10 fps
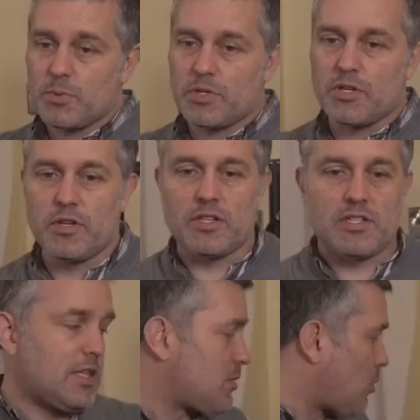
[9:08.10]
printer. You can
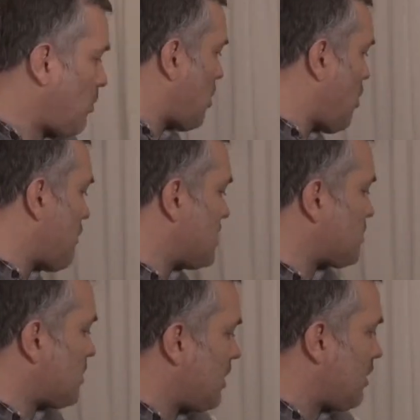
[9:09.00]
see this one. We'll go over this
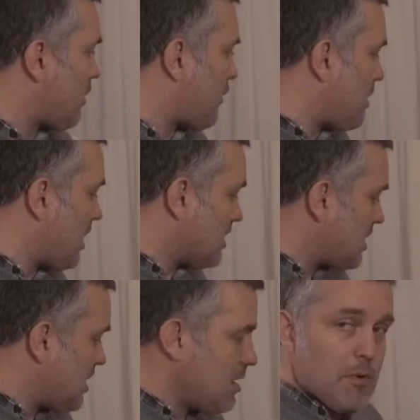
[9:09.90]
printer here in a few minutes.